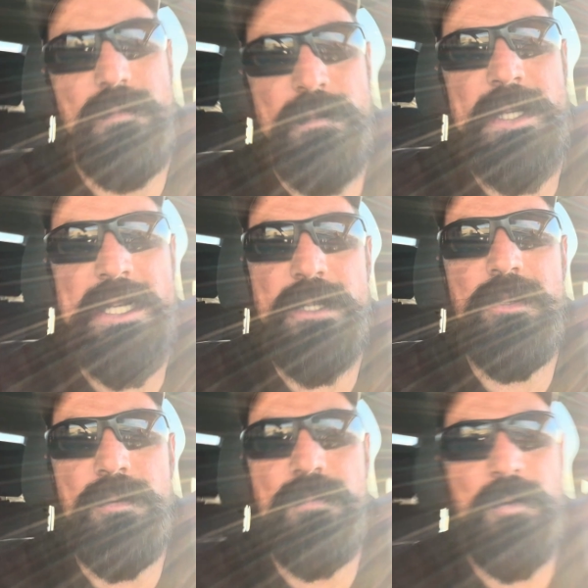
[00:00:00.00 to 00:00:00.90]
they
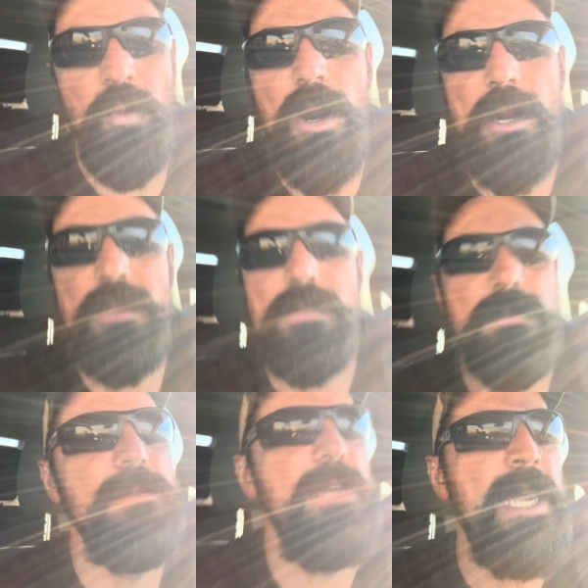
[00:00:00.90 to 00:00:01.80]
do the work
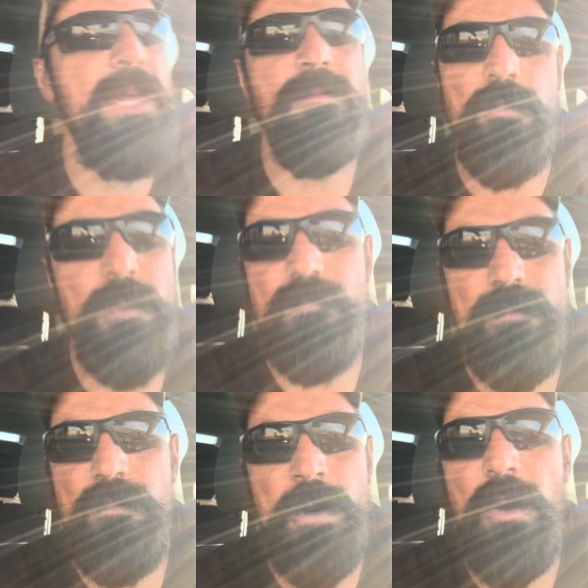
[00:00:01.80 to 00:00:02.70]

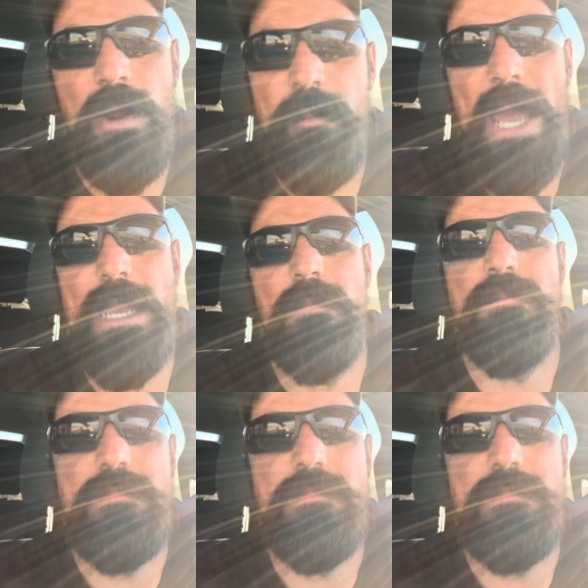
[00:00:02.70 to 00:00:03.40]
and we don't want to pay them.